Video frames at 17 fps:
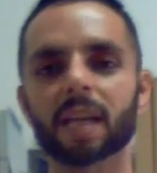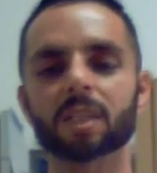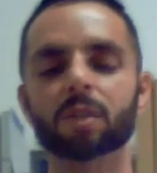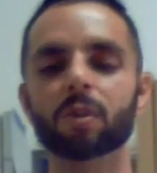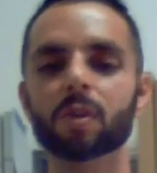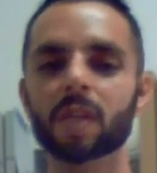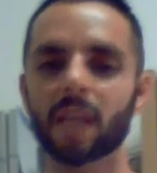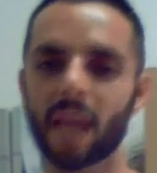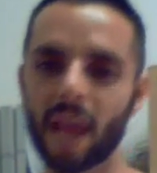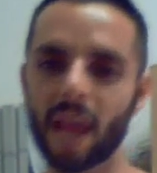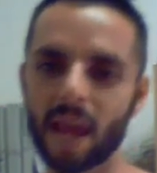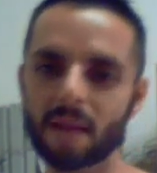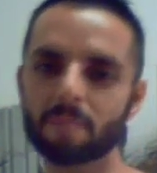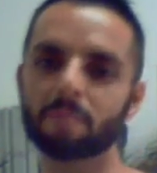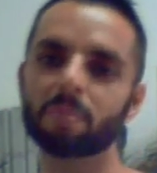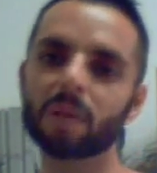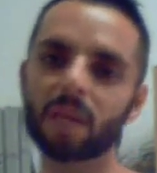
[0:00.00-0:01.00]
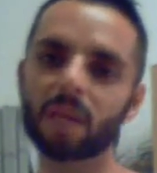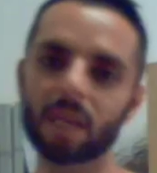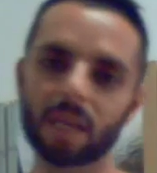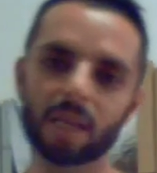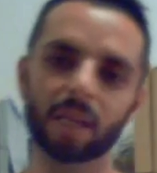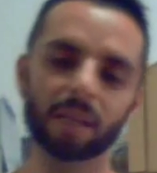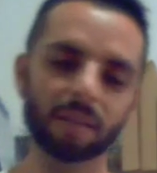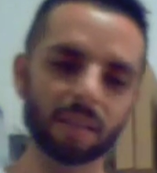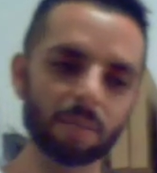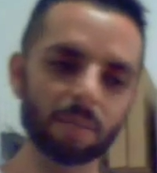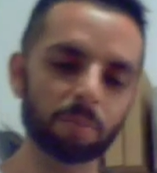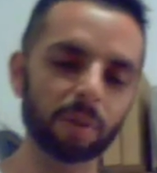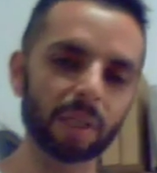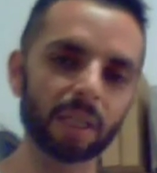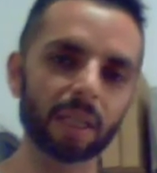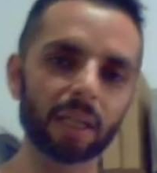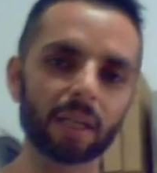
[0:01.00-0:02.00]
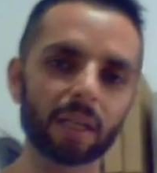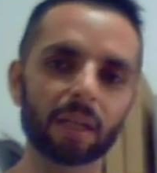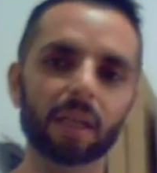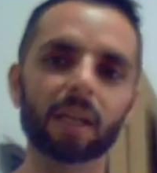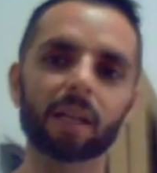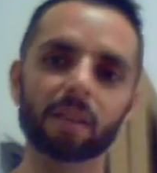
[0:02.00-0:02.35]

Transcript: So you can't be depleted in a